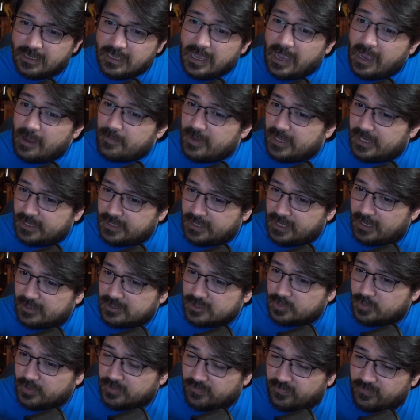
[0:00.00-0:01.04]
I made a
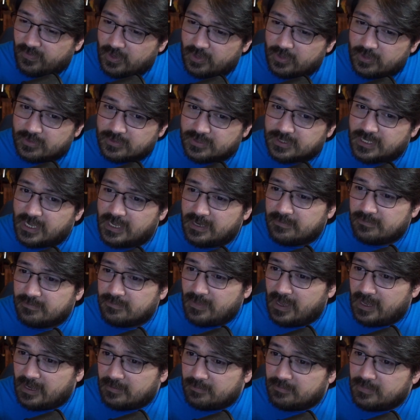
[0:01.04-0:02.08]
couch with furs, and
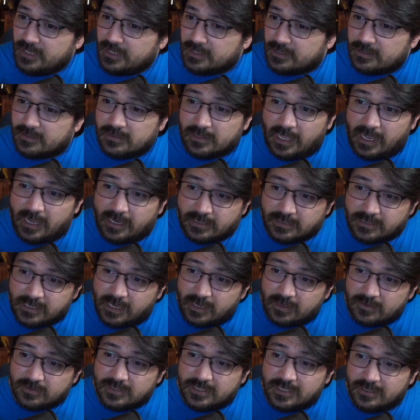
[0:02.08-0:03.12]
Madam Mina, lying
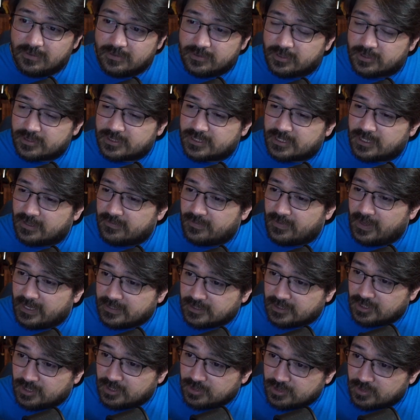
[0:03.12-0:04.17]
down, yielded herself
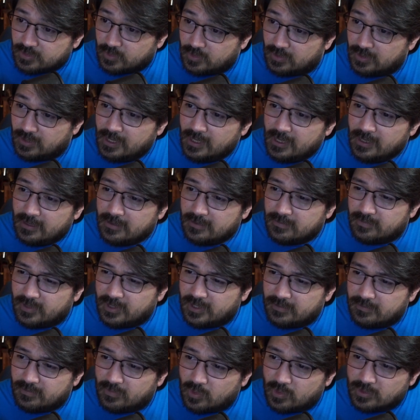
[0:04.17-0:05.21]
as usual,
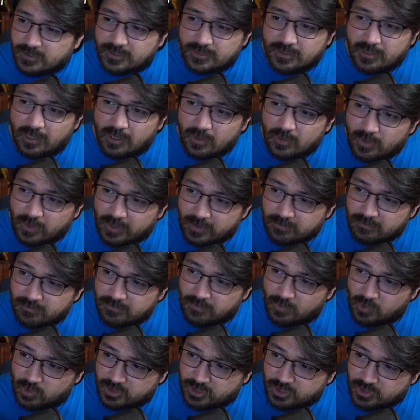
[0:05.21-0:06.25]
but more slow and
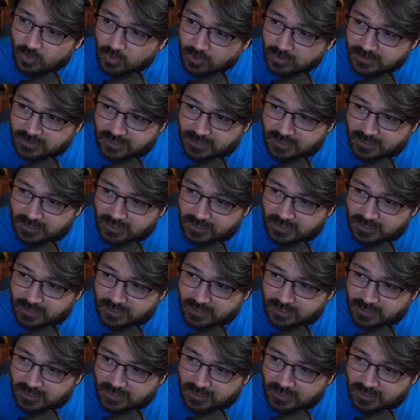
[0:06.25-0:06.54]
more short